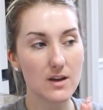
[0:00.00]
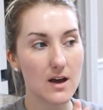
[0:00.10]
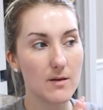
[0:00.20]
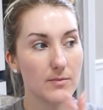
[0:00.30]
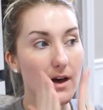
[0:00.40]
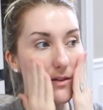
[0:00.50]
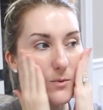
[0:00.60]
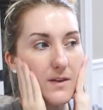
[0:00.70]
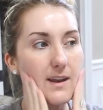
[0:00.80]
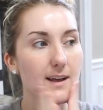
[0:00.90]
other
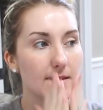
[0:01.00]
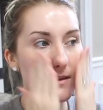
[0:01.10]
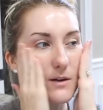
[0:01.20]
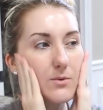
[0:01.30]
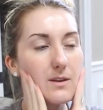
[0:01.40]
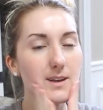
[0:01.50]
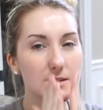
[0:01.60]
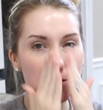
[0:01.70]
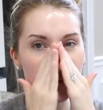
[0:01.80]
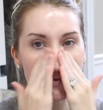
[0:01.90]
one that I really
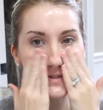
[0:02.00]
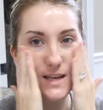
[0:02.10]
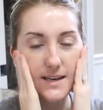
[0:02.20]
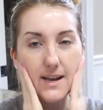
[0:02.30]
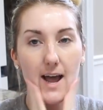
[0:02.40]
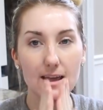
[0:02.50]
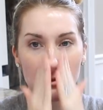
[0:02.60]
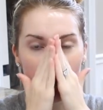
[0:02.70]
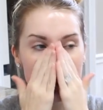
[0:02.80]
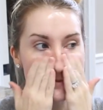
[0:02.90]
like to use at night,
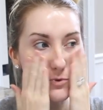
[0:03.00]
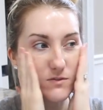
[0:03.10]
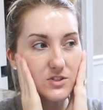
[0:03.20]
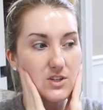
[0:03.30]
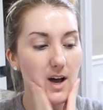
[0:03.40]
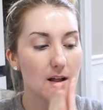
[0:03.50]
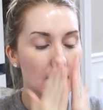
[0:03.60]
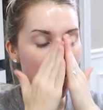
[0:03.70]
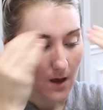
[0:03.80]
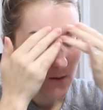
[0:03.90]
the one that's more of a gel.